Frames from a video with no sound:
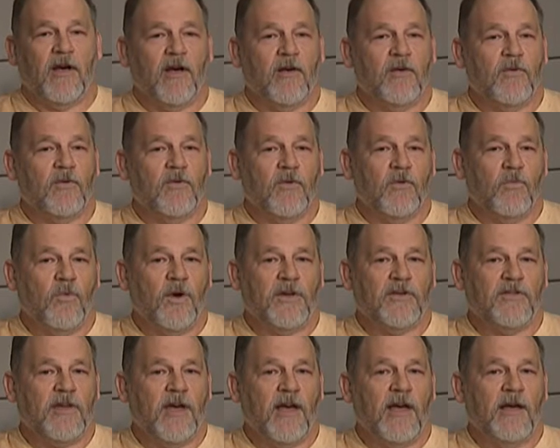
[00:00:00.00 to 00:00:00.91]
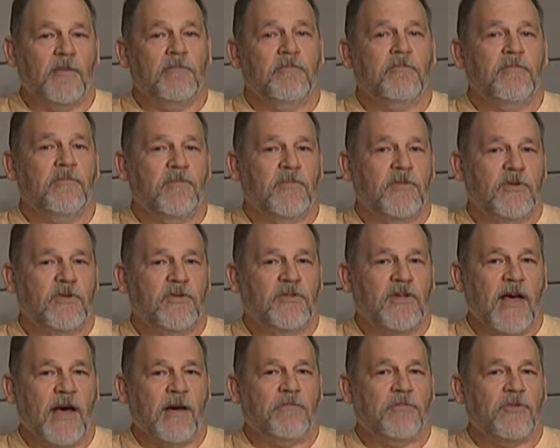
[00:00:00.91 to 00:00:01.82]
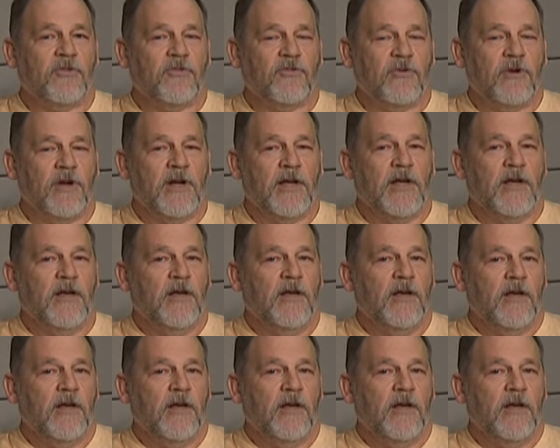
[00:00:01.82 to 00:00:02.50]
on what time you tap the tree.